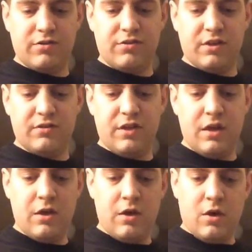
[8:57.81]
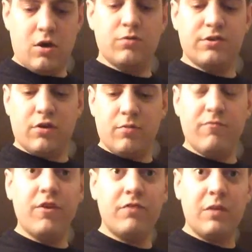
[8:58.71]
50
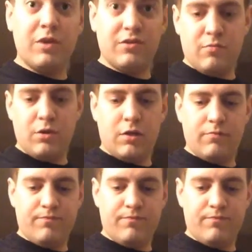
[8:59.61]
beats a minute.